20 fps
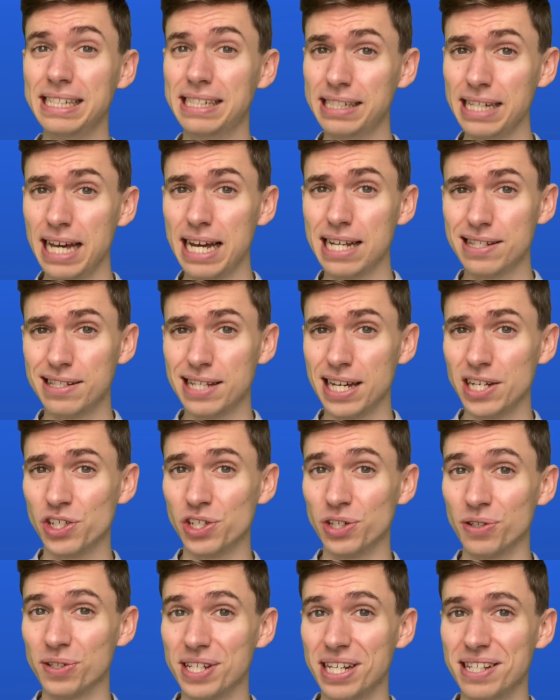
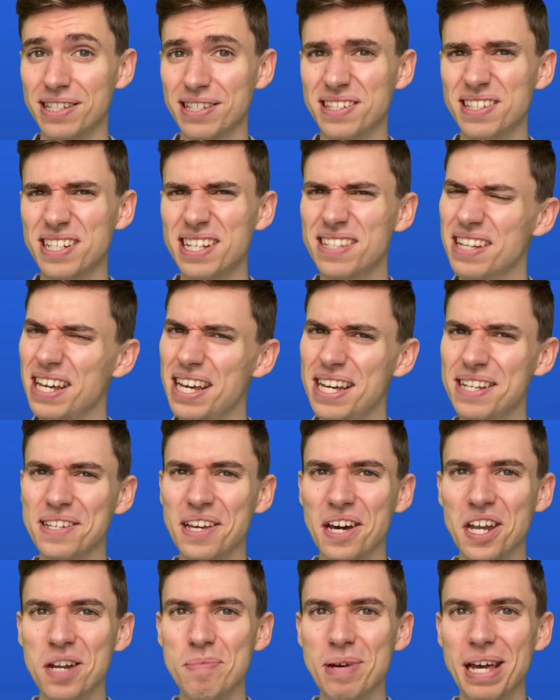Sensational Sentences is
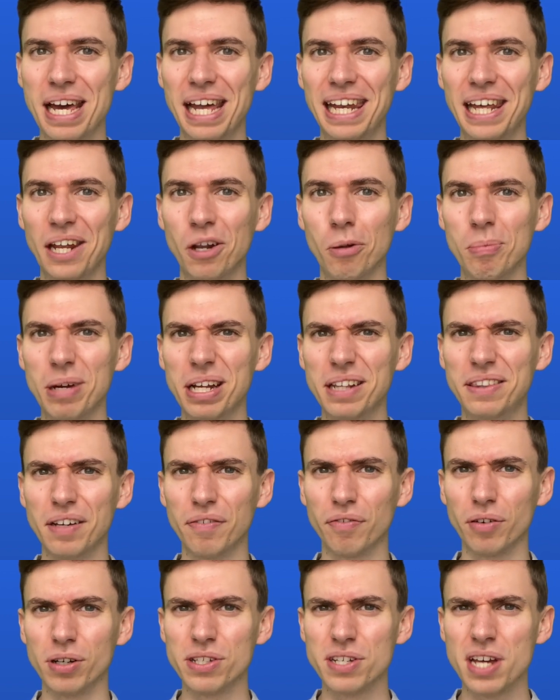going to be a little bit
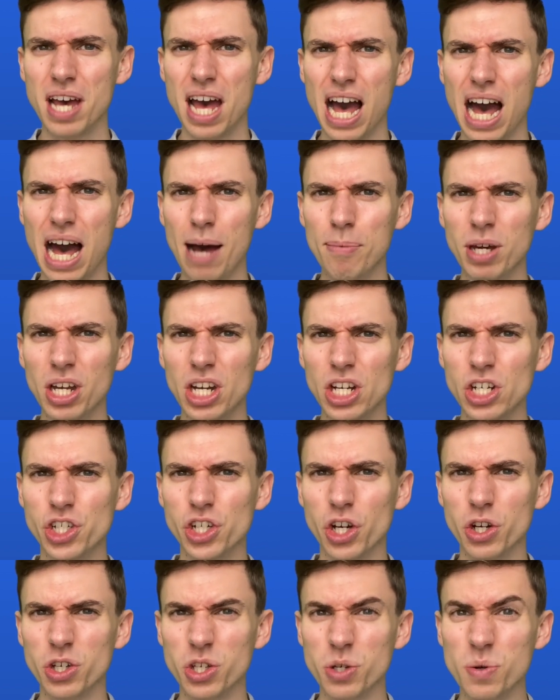different. I'm going to show
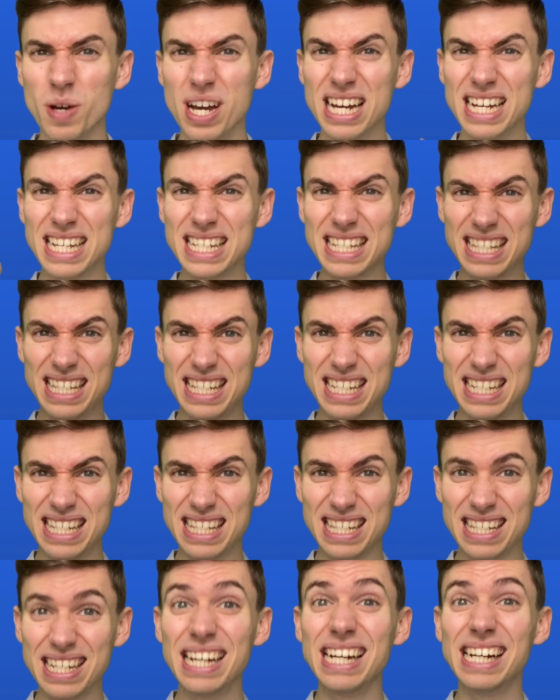you
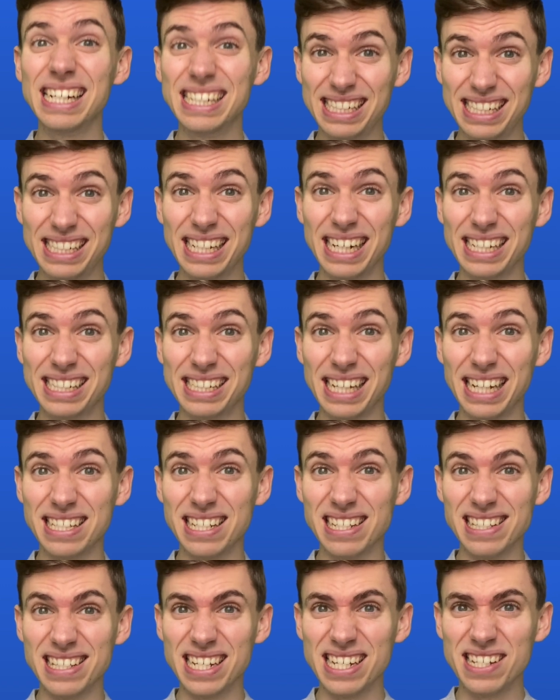six
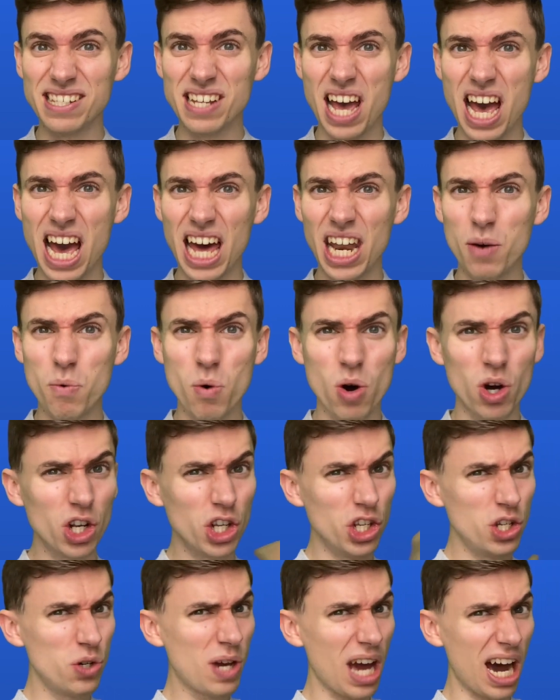sentences and I want
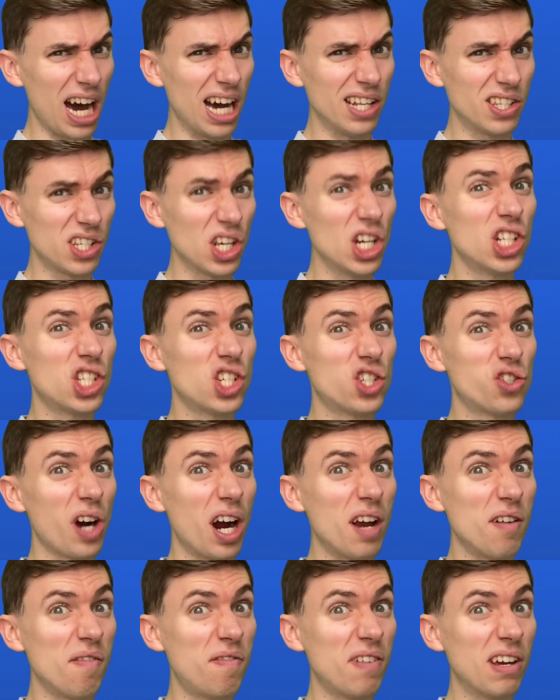you guys to try
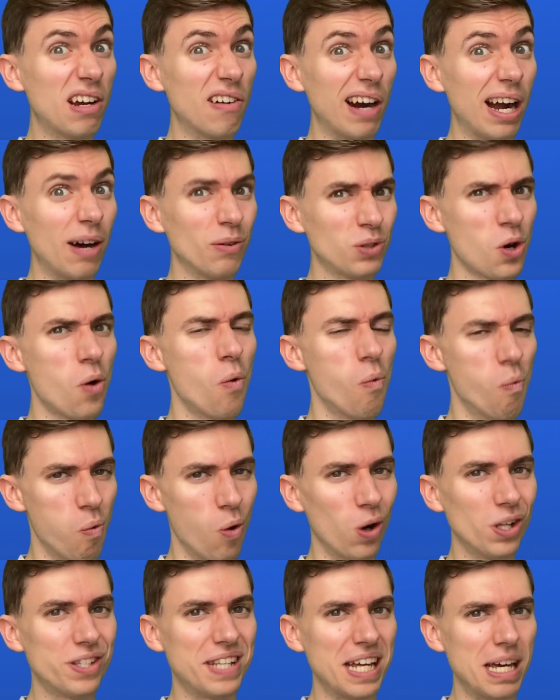and figure out
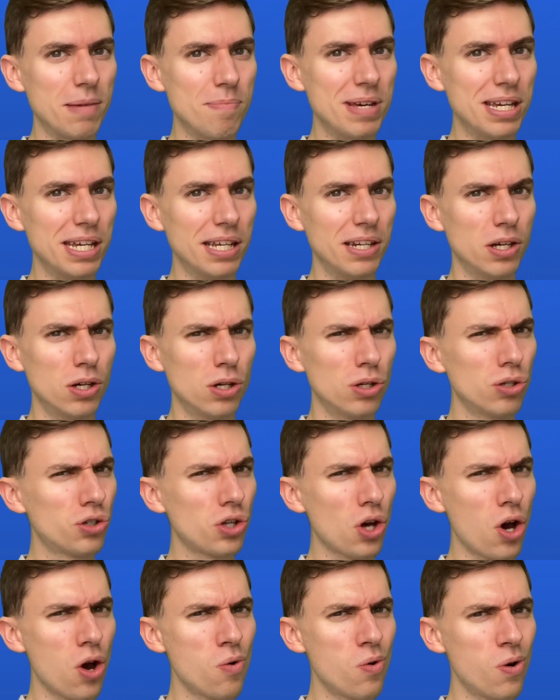what they mean.
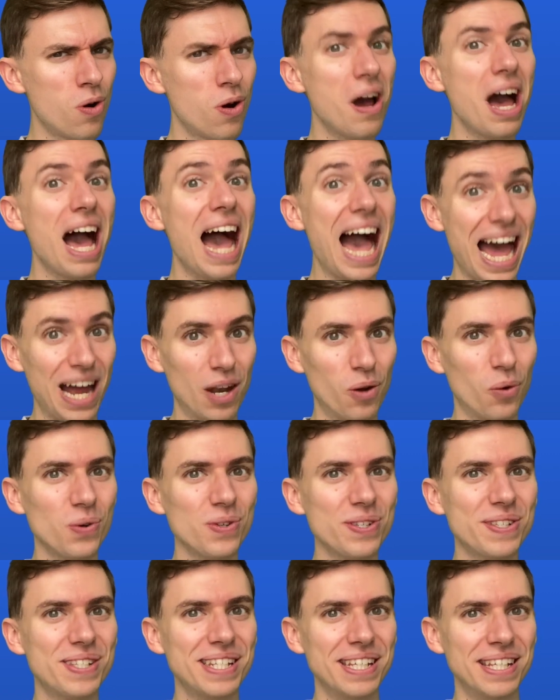So,
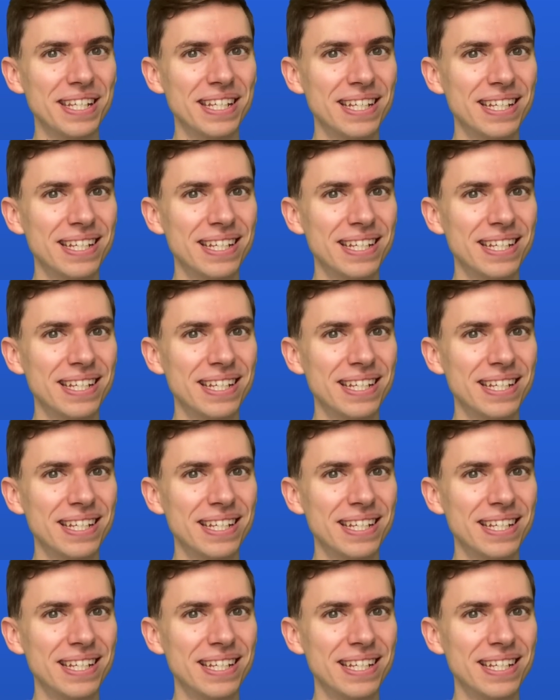allons-y.